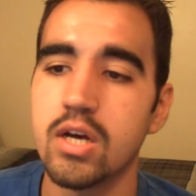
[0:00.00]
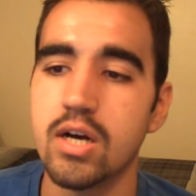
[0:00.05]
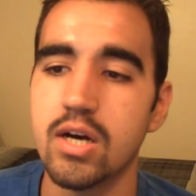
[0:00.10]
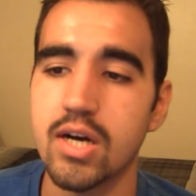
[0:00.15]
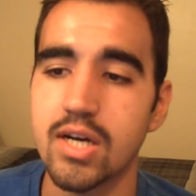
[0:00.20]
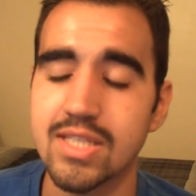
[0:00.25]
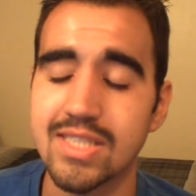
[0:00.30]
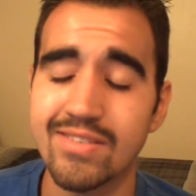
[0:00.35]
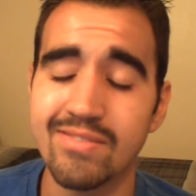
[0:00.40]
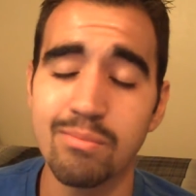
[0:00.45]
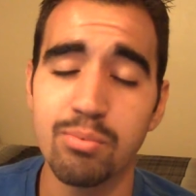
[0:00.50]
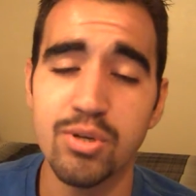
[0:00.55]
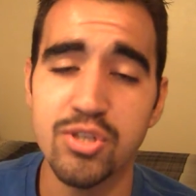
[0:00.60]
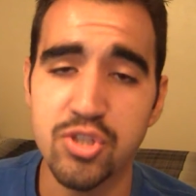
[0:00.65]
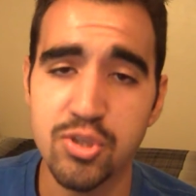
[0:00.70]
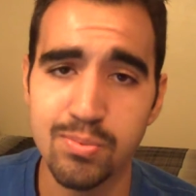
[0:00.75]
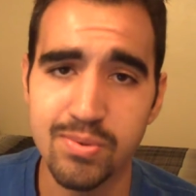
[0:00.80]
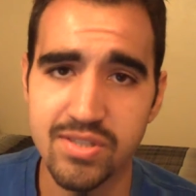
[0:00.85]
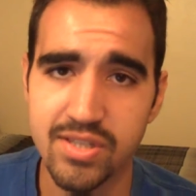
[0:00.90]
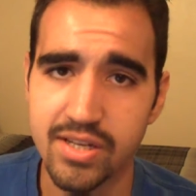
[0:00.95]

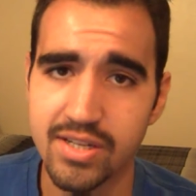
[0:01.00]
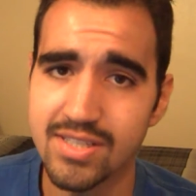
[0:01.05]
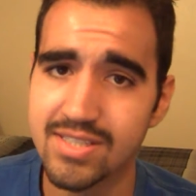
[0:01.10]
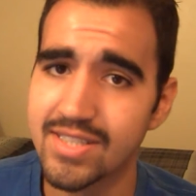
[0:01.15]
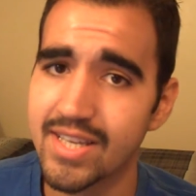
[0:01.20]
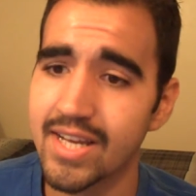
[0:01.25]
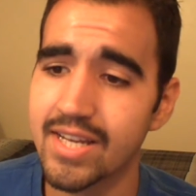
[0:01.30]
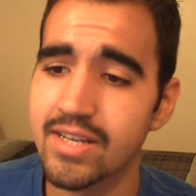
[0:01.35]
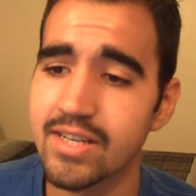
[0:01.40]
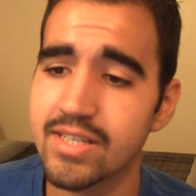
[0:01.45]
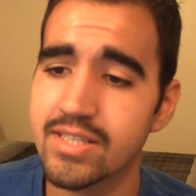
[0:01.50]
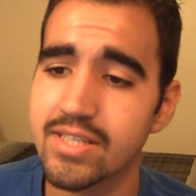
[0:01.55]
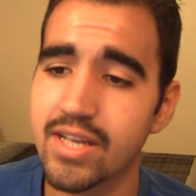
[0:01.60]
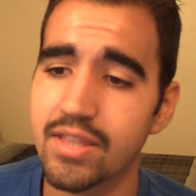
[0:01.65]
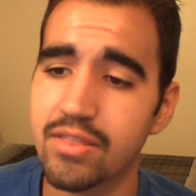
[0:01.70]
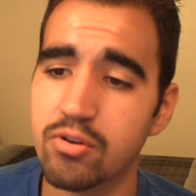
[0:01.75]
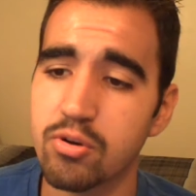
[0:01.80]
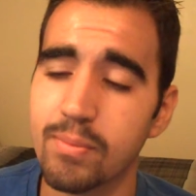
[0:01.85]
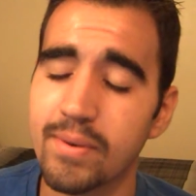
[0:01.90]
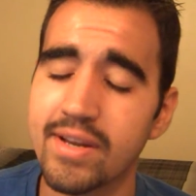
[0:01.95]
7.2% is SanDisk,
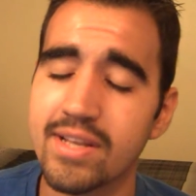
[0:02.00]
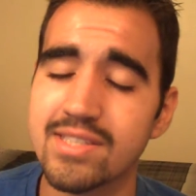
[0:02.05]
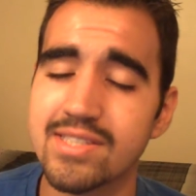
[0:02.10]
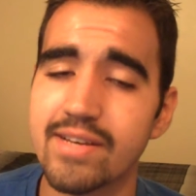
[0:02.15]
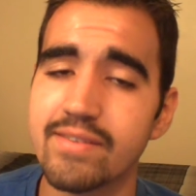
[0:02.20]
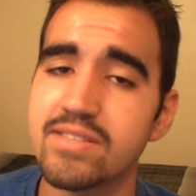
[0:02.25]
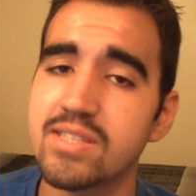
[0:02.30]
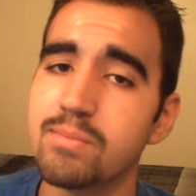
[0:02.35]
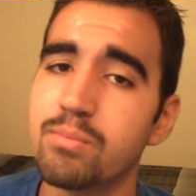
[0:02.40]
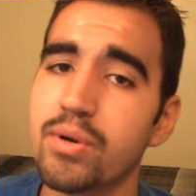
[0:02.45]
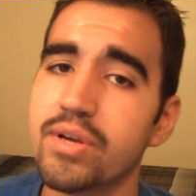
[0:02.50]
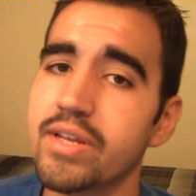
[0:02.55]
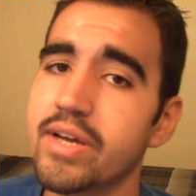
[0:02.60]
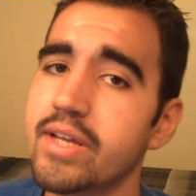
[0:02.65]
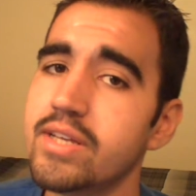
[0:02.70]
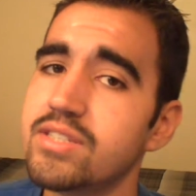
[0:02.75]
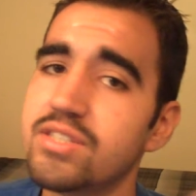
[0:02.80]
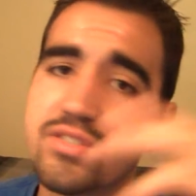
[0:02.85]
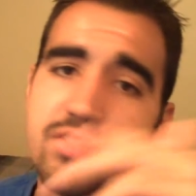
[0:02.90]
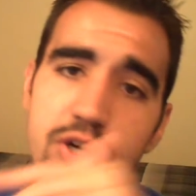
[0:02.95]
and the remaining
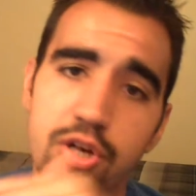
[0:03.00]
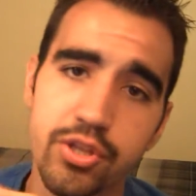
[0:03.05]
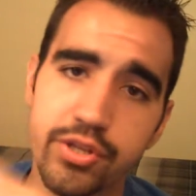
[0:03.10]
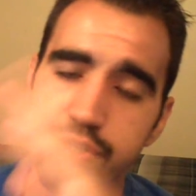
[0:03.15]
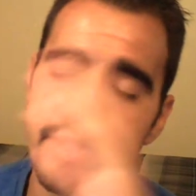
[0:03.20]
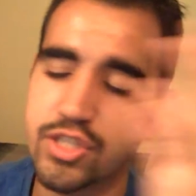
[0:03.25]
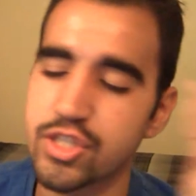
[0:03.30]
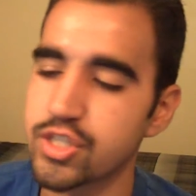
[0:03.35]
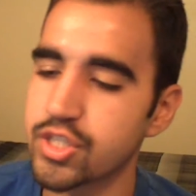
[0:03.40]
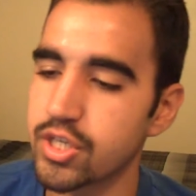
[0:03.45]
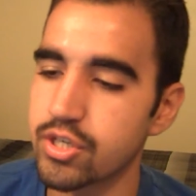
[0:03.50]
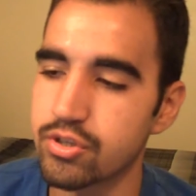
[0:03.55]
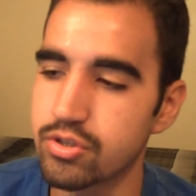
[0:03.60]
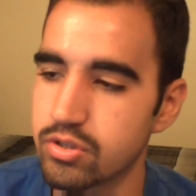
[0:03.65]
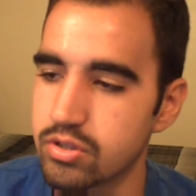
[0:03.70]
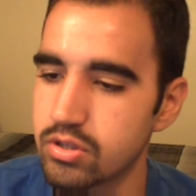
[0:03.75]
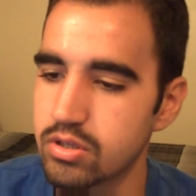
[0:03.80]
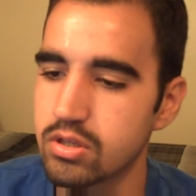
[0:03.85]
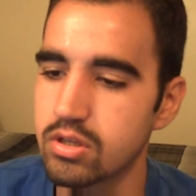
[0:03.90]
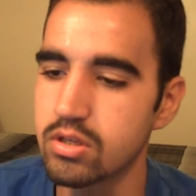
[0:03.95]
17.9% is just other in general.